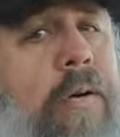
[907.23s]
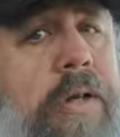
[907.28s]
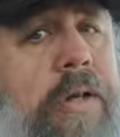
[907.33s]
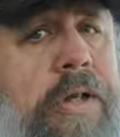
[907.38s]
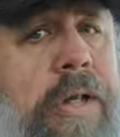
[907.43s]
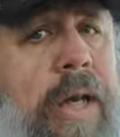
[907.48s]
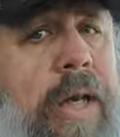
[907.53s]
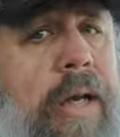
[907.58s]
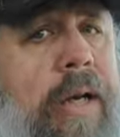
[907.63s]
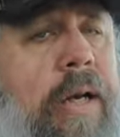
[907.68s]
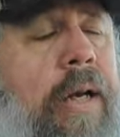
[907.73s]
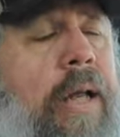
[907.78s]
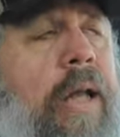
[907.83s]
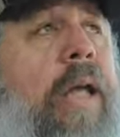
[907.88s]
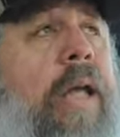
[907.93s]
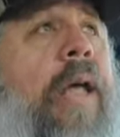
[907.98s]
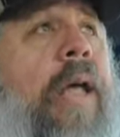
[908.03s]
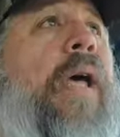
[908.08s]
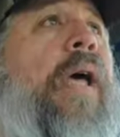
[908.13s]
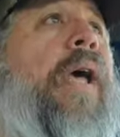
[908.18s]

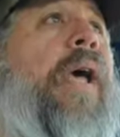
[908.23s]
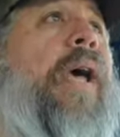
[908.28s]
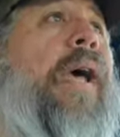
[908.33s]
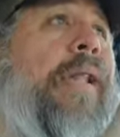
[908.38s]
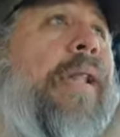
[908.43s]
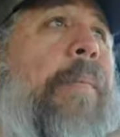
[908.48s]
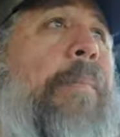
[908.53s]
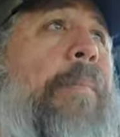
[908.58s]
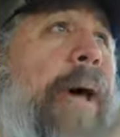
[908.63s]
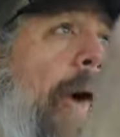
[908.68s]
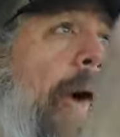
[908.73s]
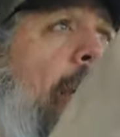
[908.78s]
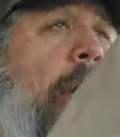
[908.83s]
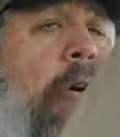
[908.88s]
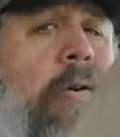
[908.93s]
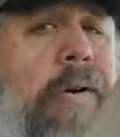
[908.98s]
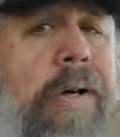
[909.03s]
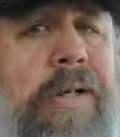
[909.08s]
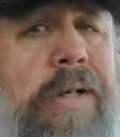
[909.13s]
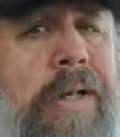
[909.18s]
Christianity, and the
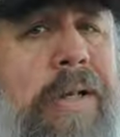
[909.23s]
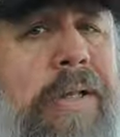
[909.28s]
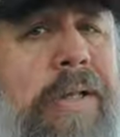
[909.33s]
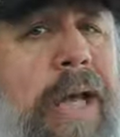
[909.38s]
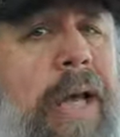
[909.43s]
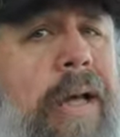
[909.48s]
bad Christians